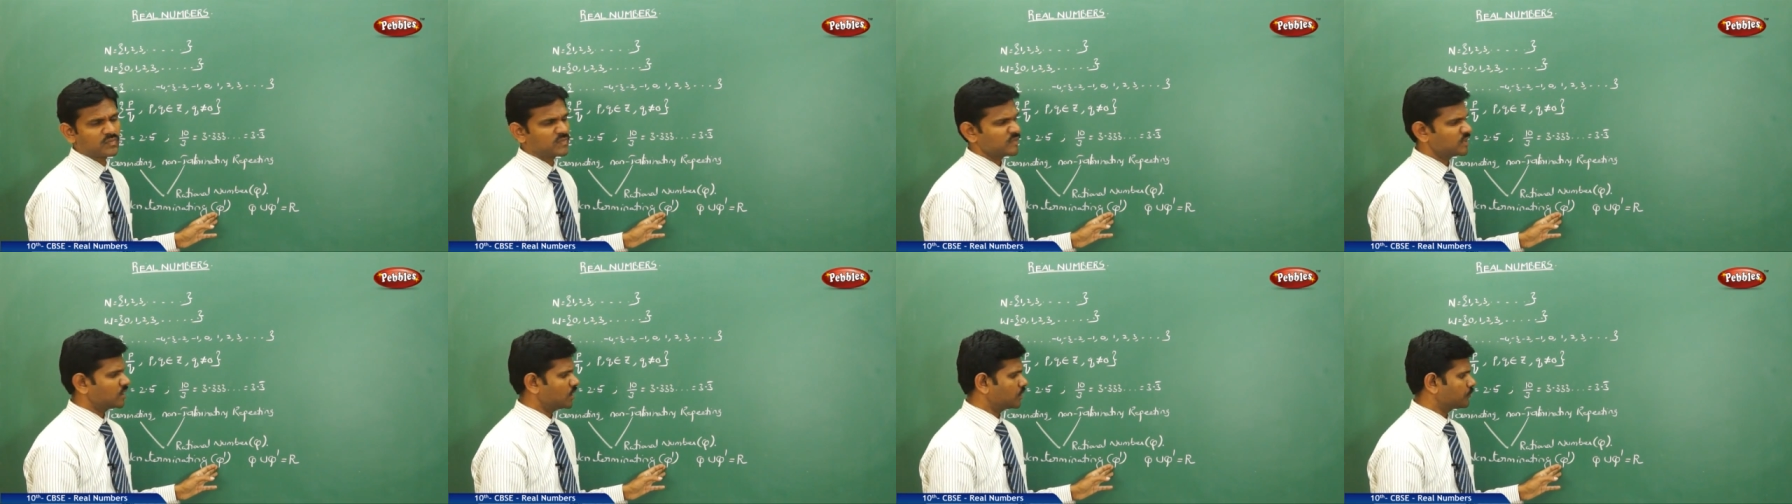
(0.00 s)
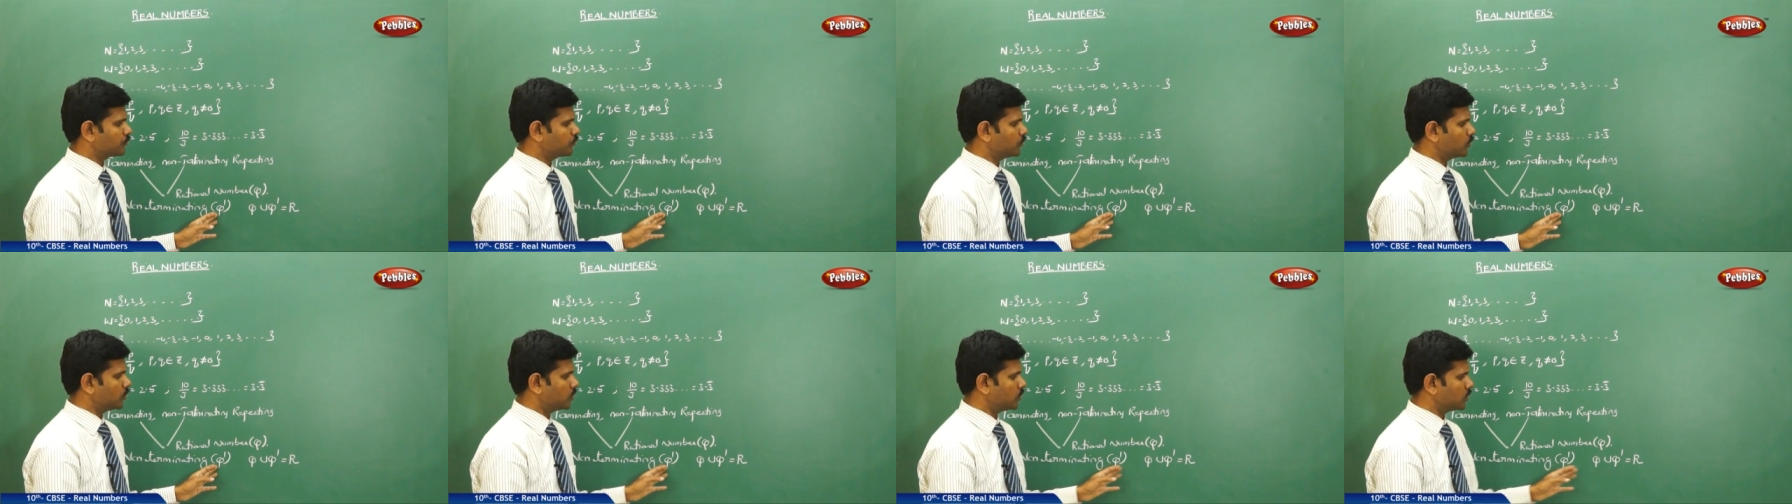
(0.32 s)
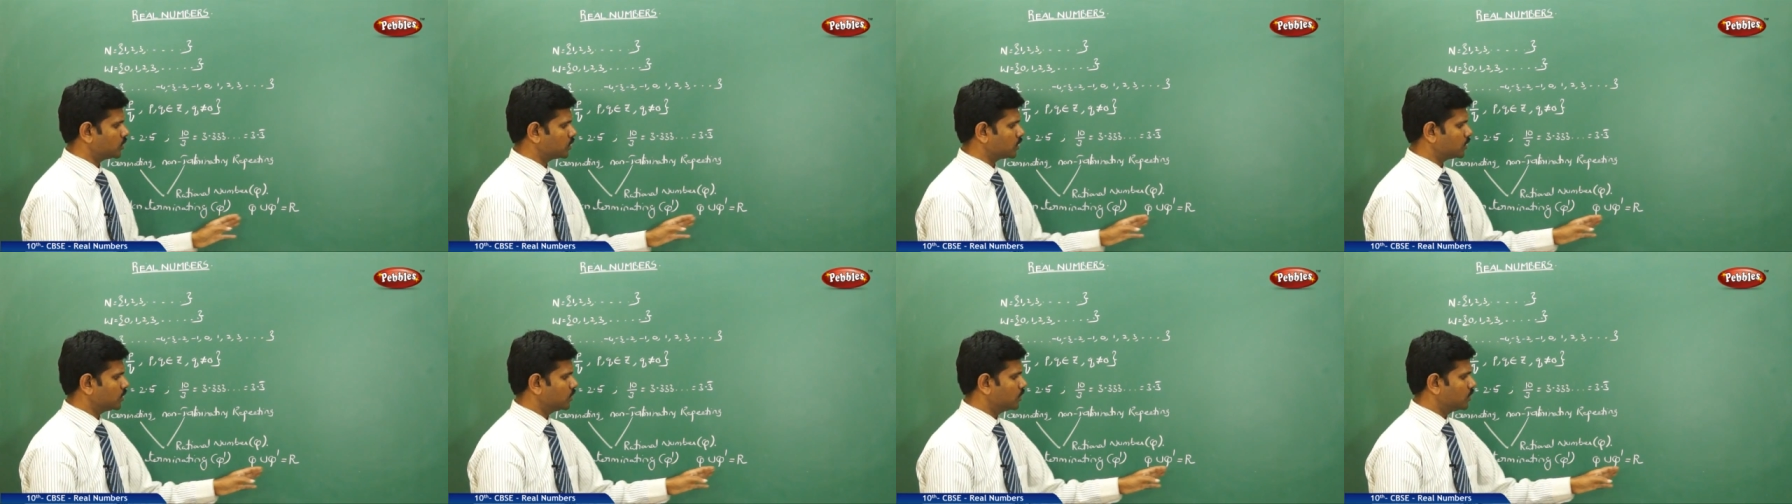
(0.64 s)

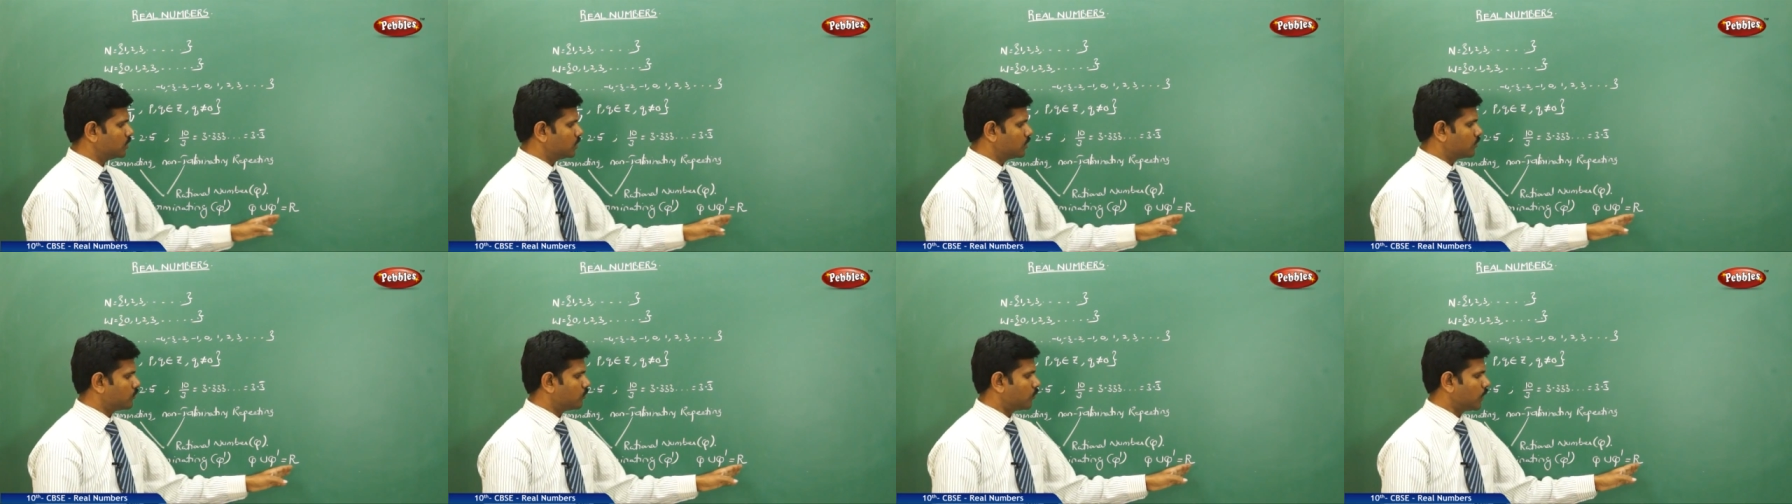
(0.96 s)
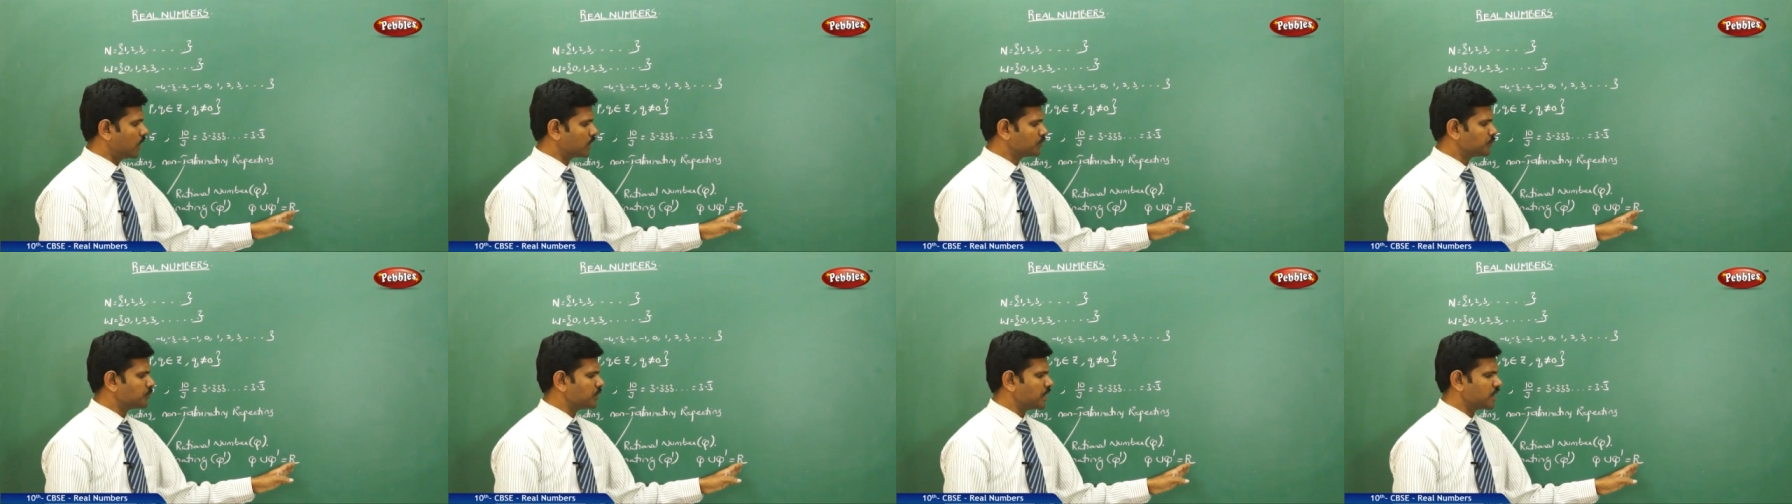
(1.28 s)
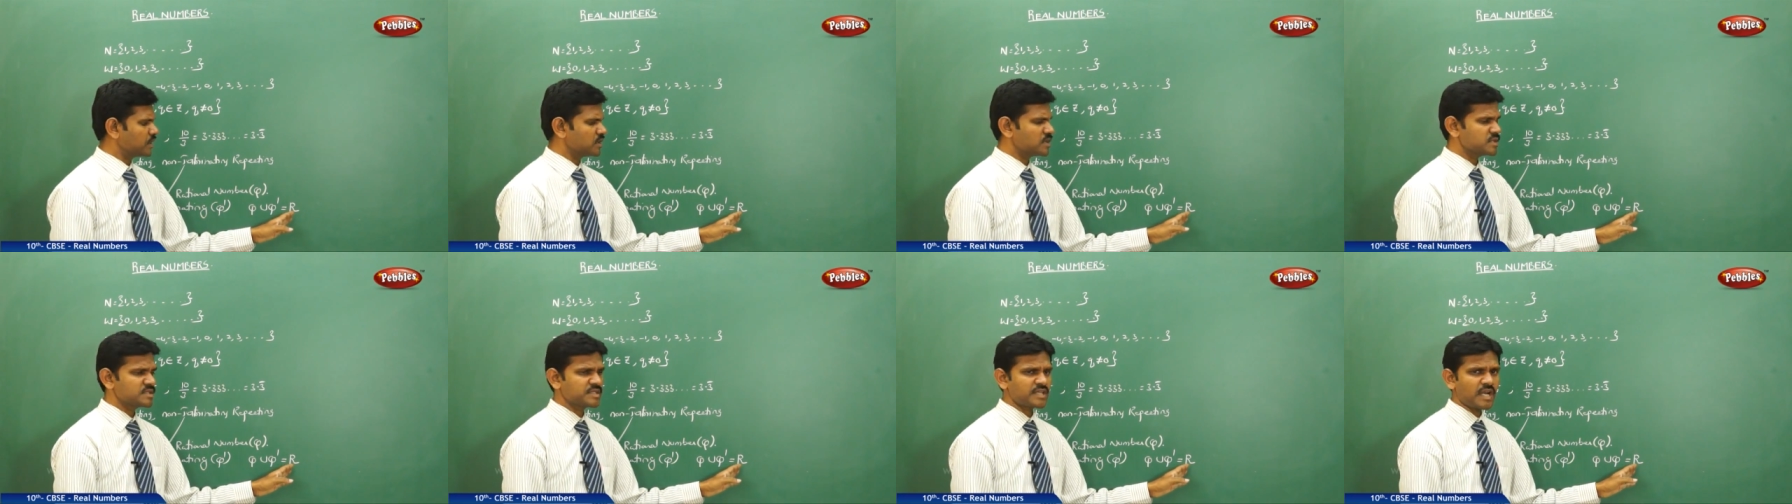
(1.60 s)
Therefore, what we
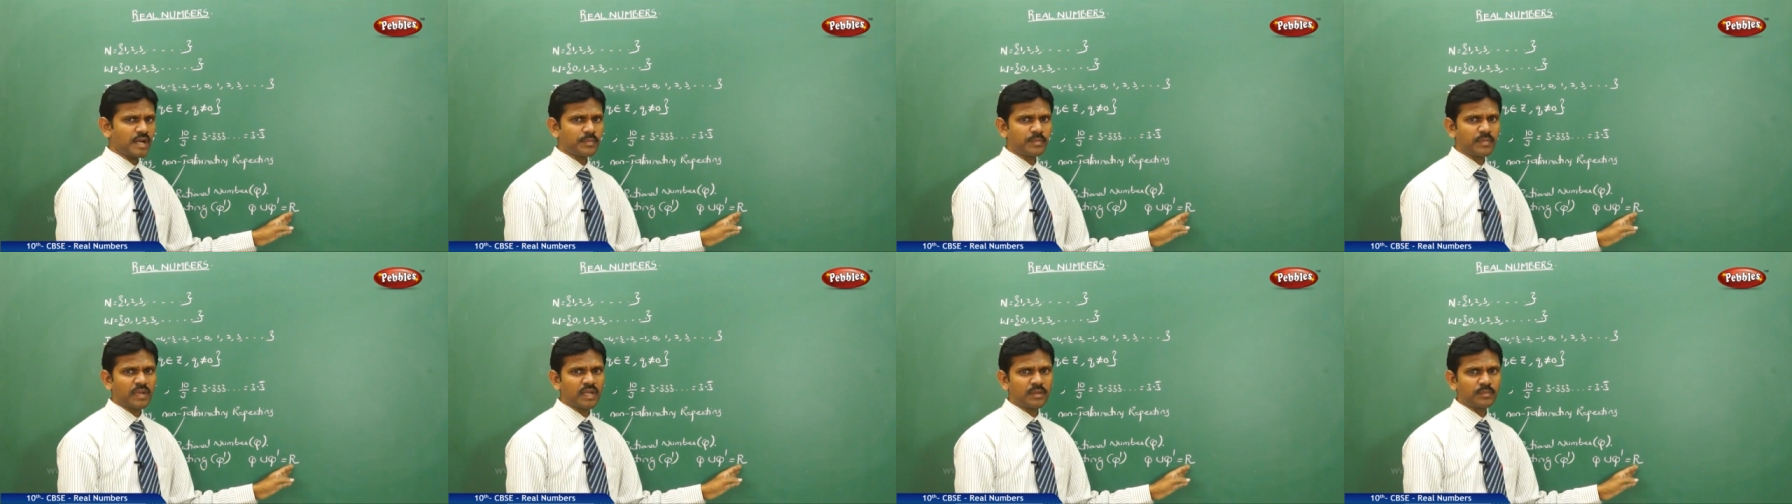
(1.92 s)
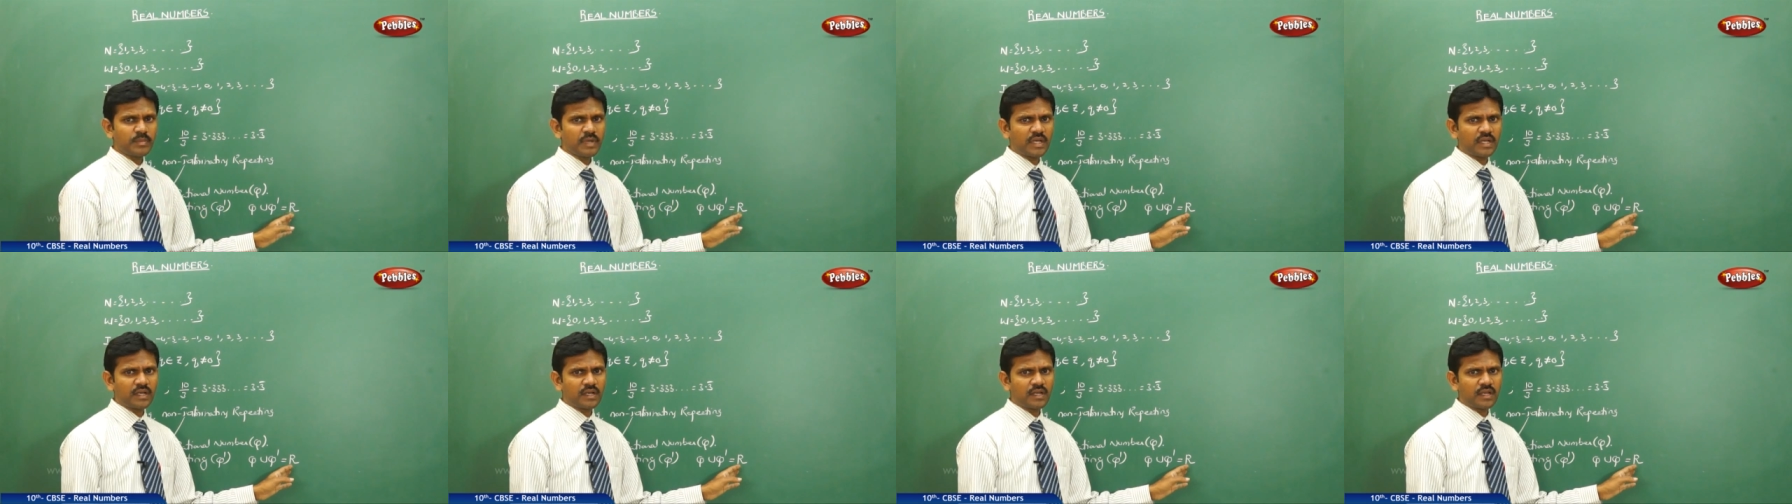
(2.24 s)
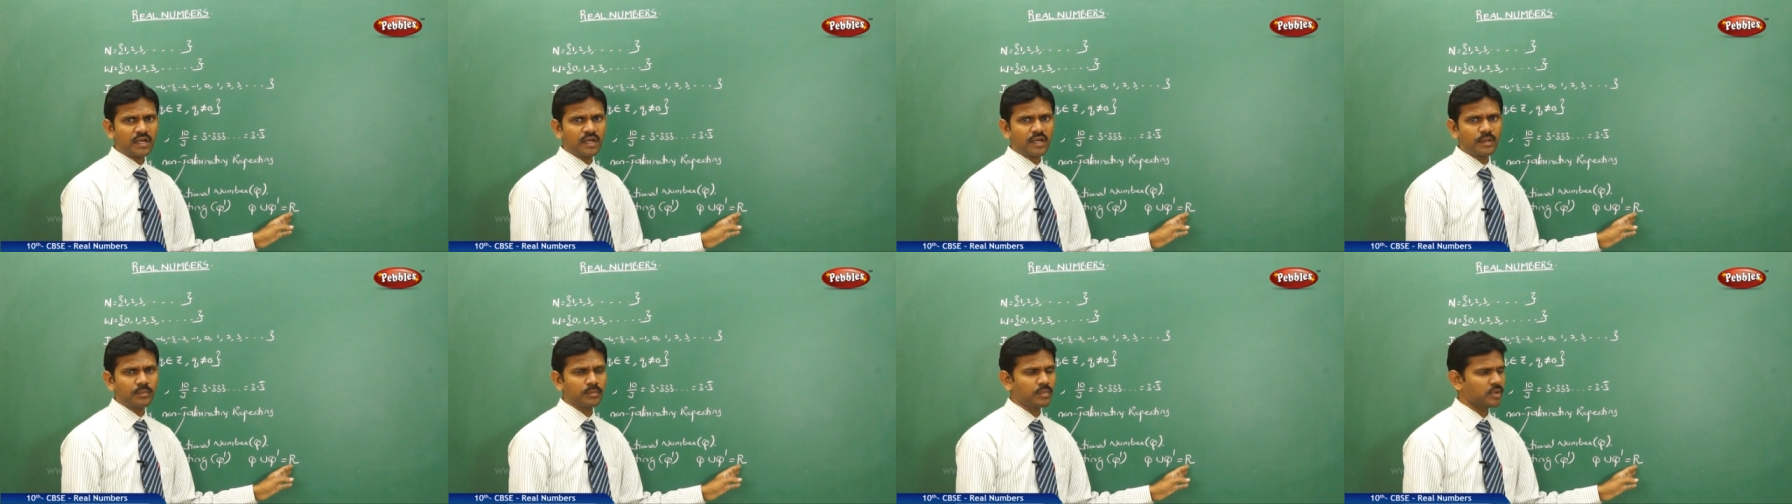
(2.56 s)
understand mean by
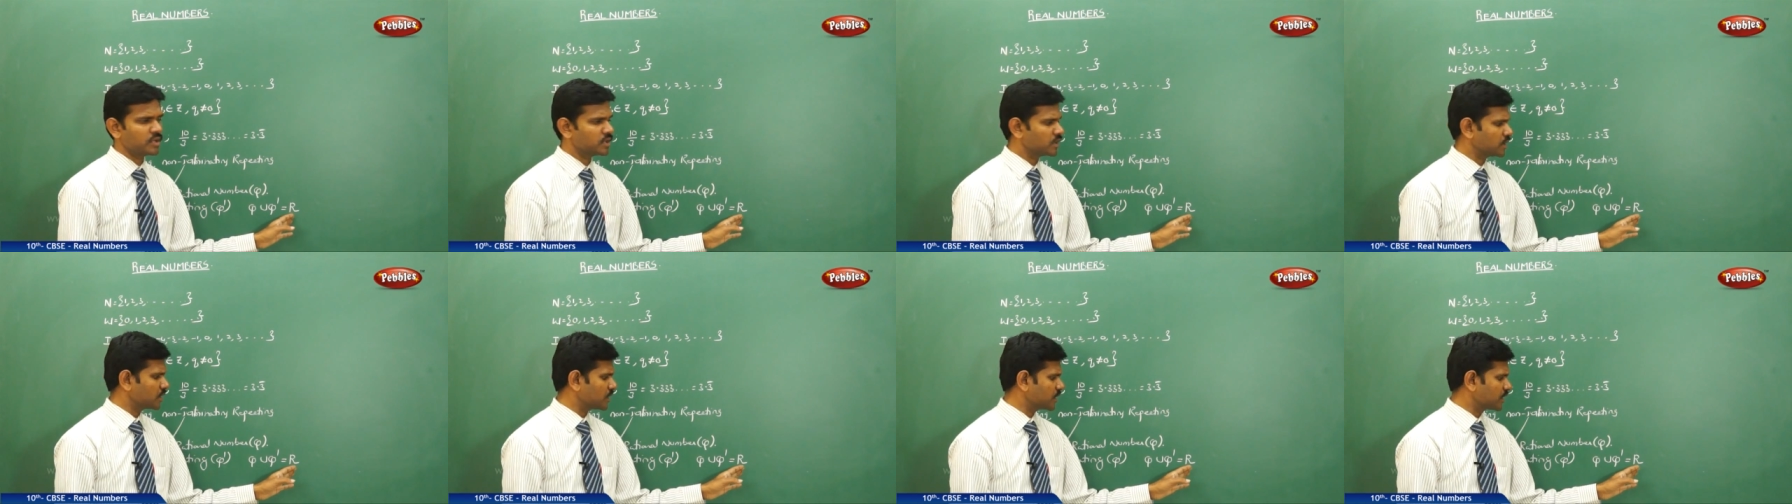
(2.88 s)
real number?